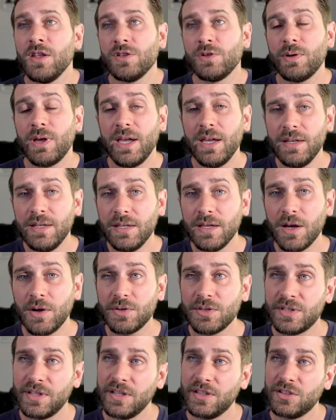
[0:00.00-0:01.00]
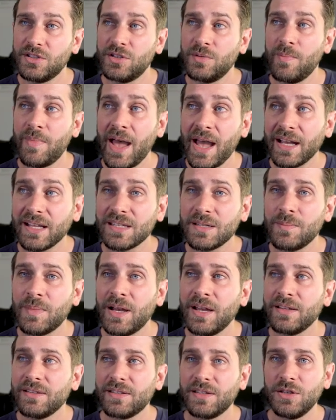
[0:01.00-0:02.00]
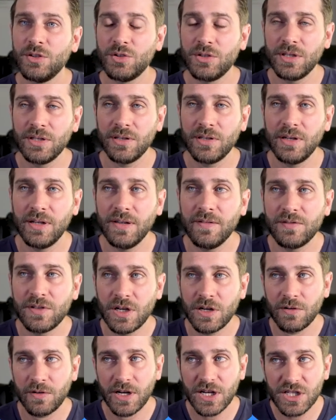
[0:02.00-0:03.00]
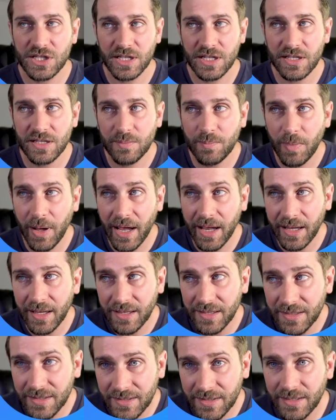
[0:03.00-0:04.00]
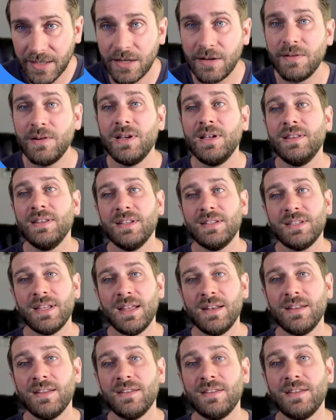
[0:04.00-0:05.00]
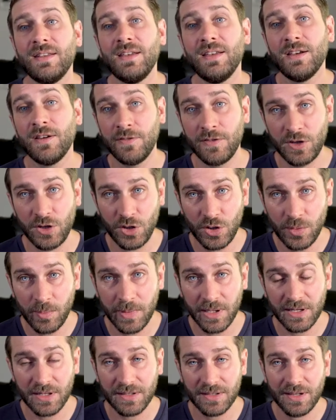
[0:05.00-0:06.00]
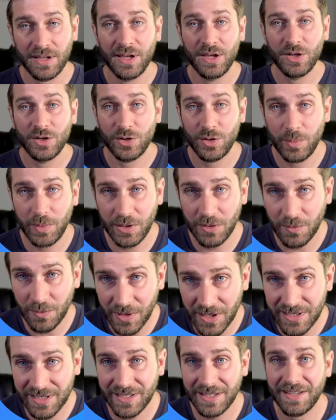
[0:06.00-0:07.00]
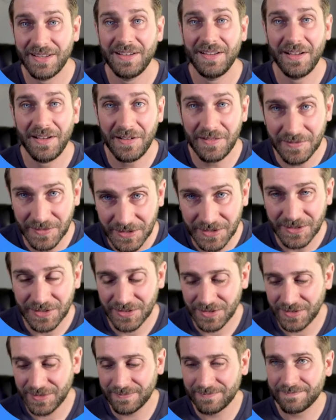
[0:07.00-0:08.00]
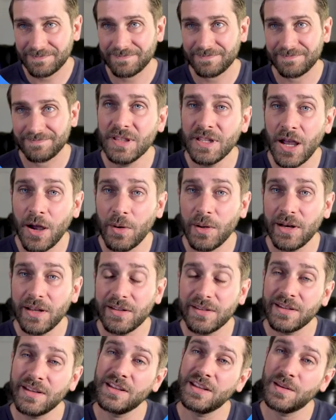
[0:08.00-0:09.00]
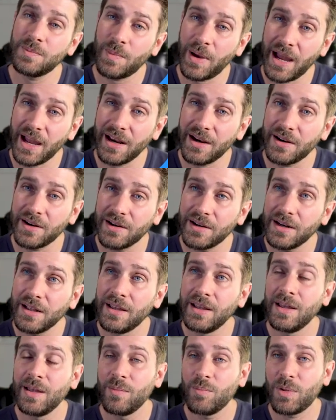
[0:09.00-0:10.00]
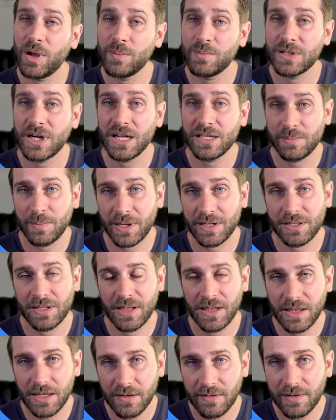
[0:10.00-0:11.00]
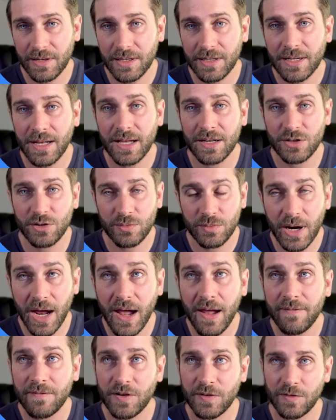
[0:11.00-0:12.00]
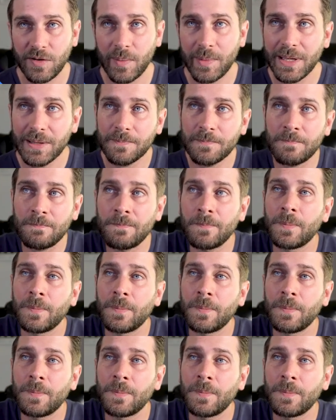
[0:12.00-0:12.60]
So KTO seeks to maximize the utility of generations by considering the tendency of humans to be risk averse. Now, it is inspired by prospect theory, not derived from it.